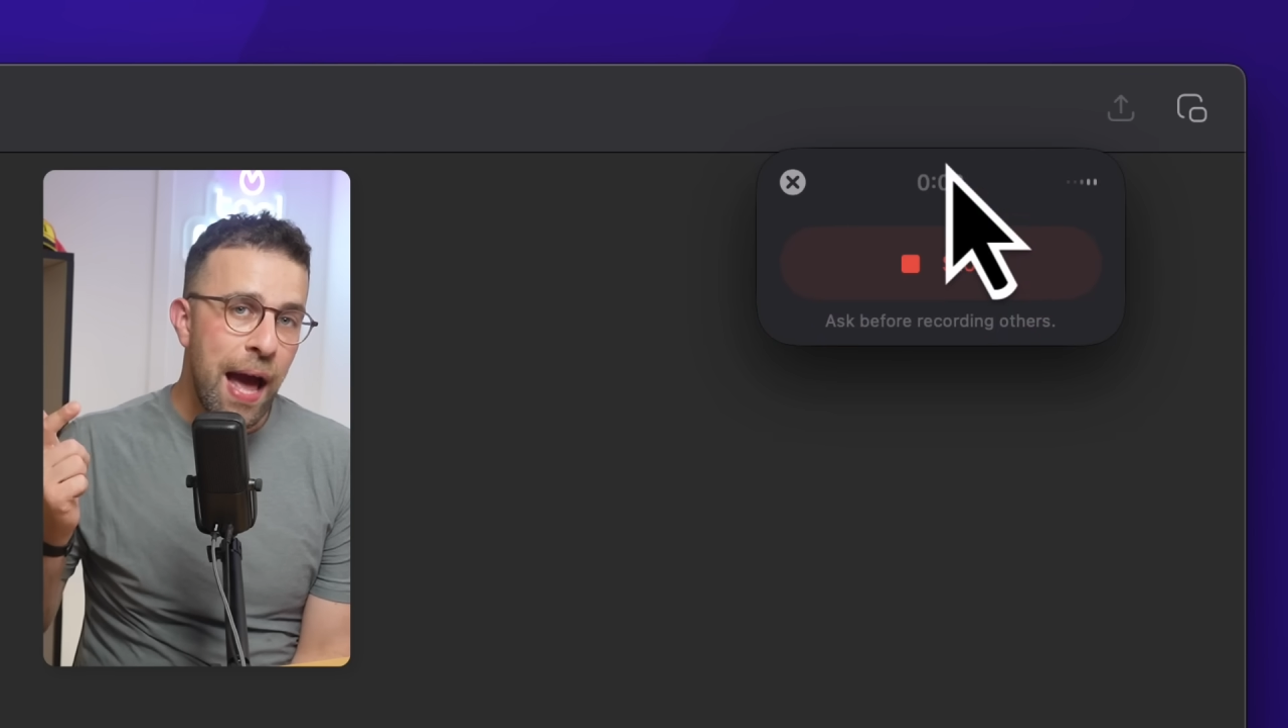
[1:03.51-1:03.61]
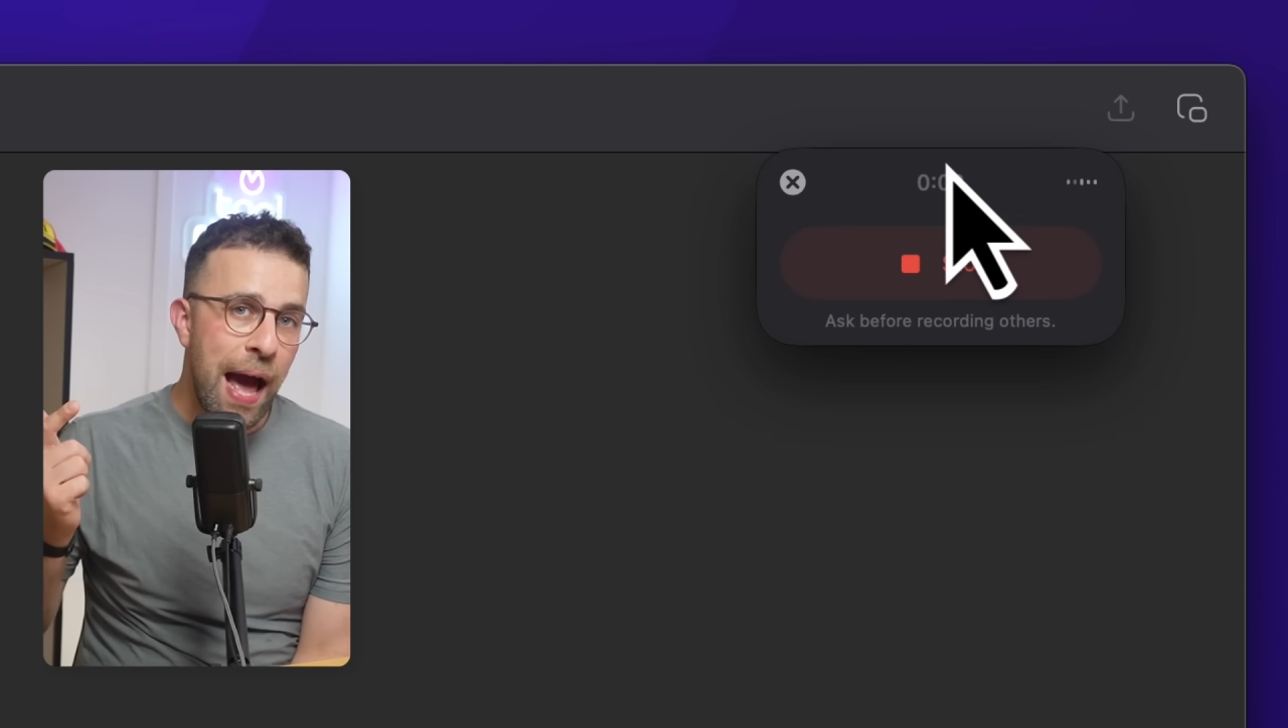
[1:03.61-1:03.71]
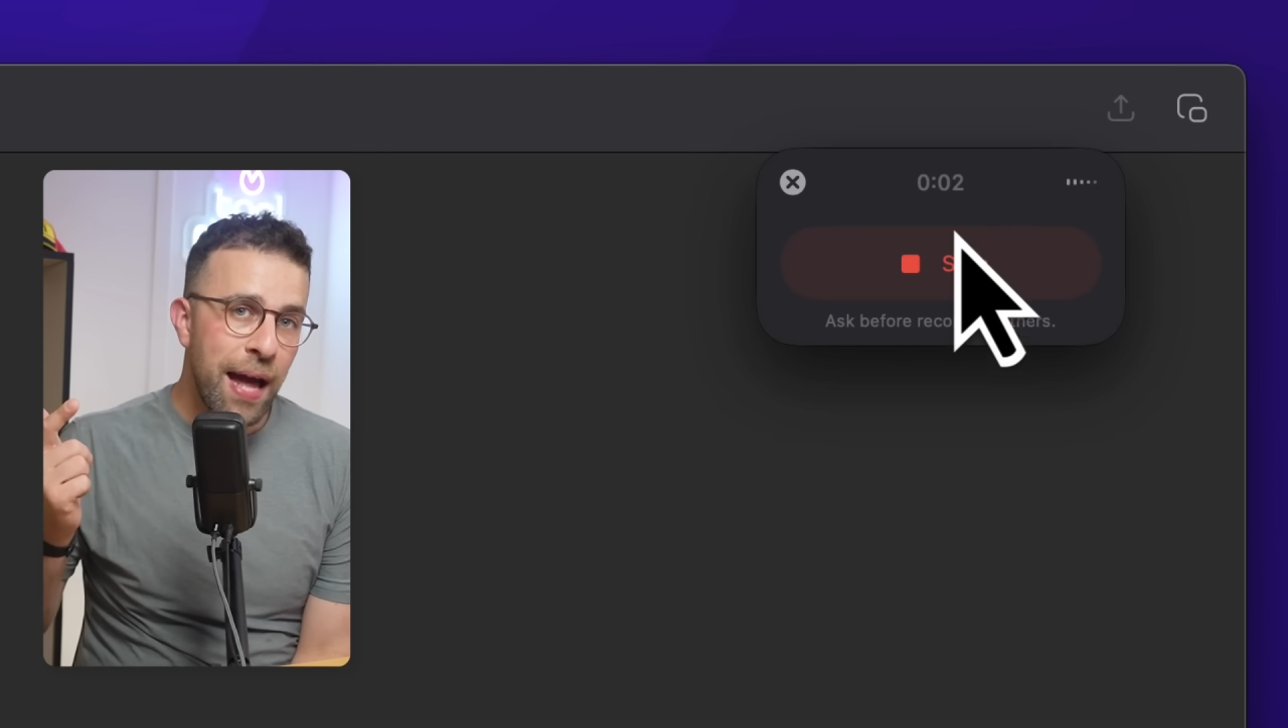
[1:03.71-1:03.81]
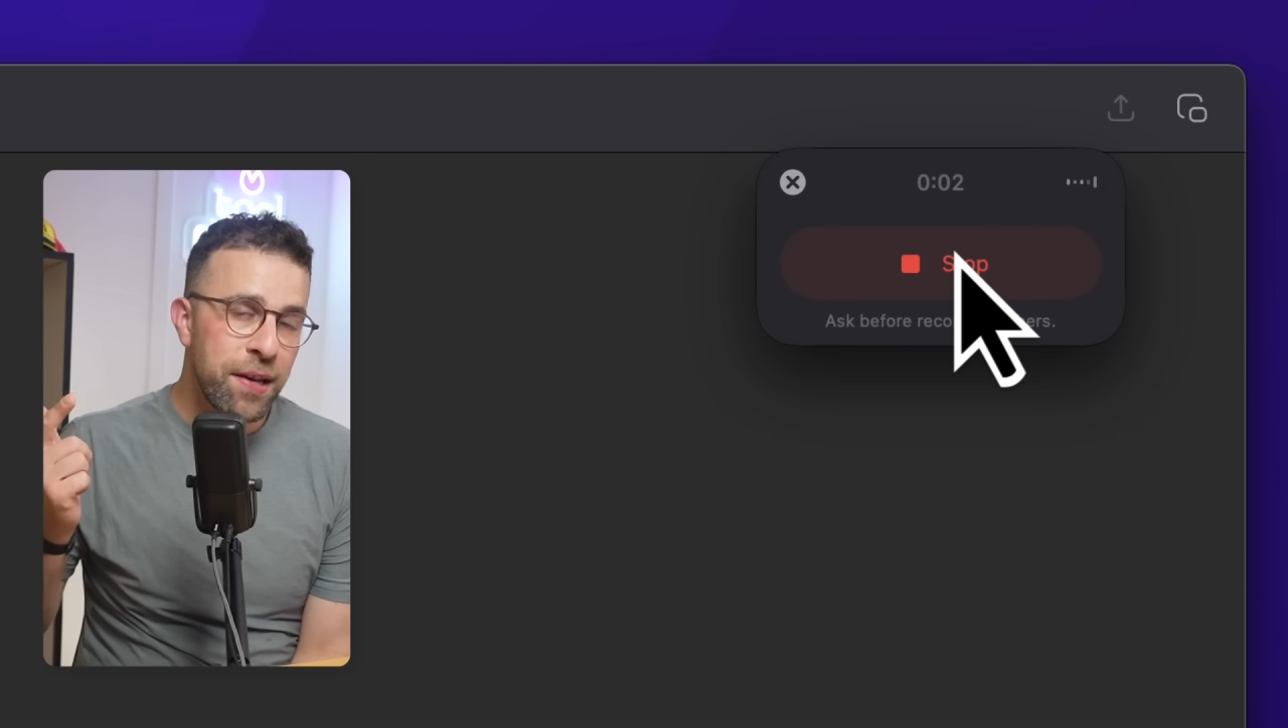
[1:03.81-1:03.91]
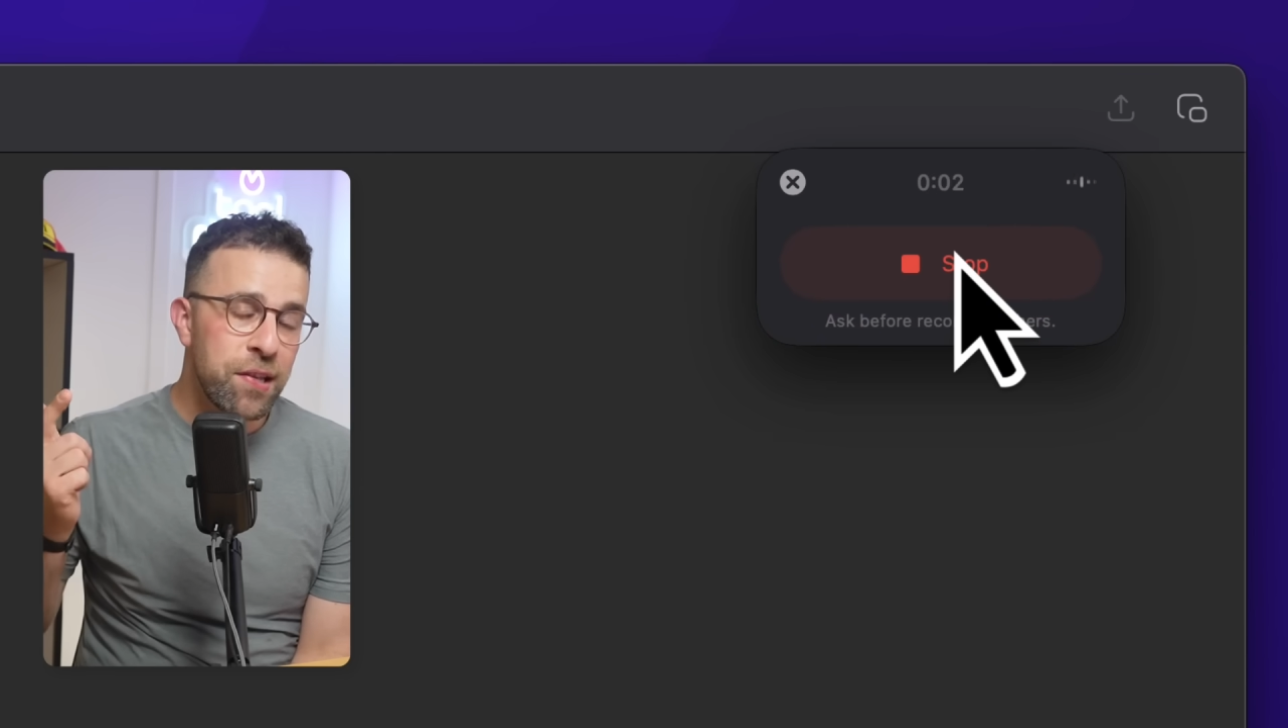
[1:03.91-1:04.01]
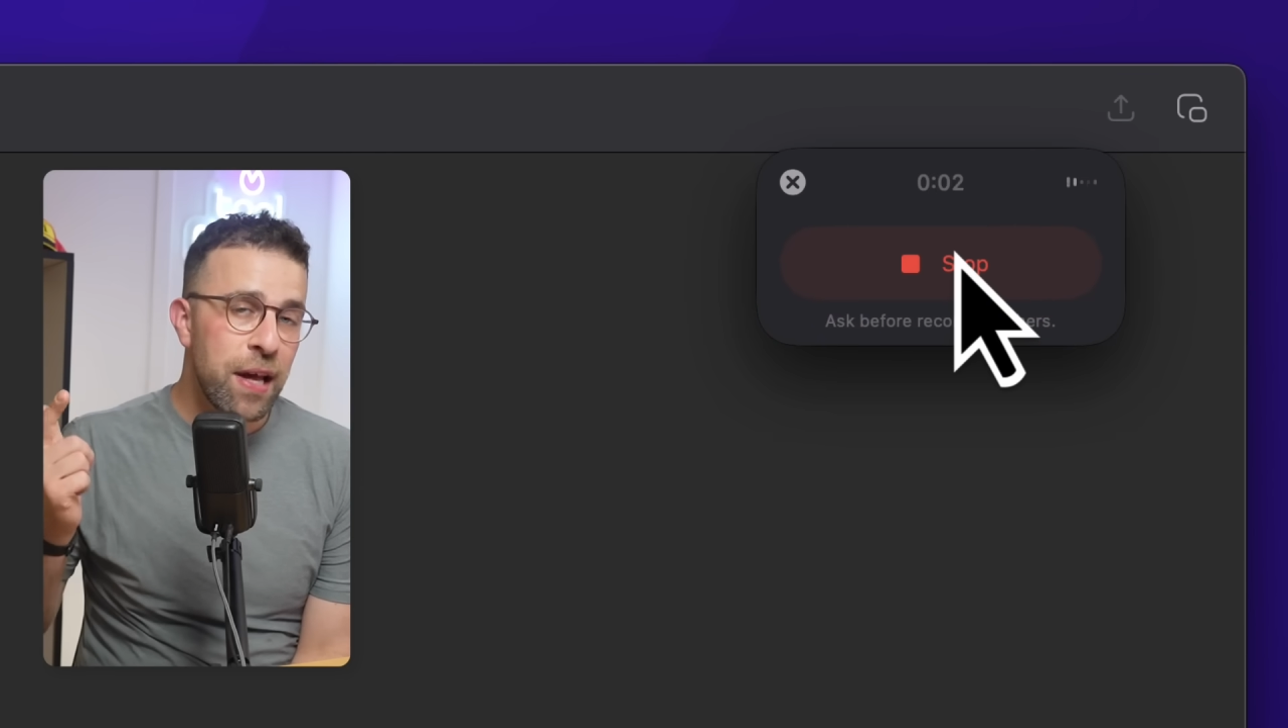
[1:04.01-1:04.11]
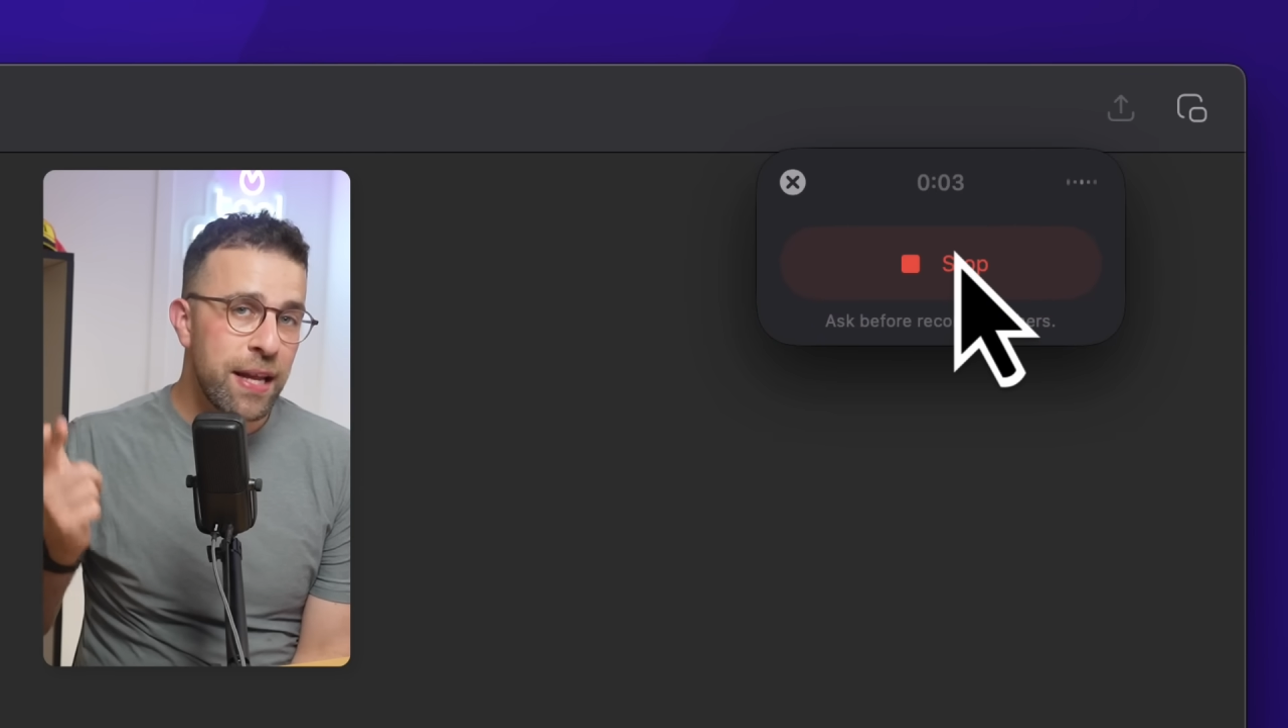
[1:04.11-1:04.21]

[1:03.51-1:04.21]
and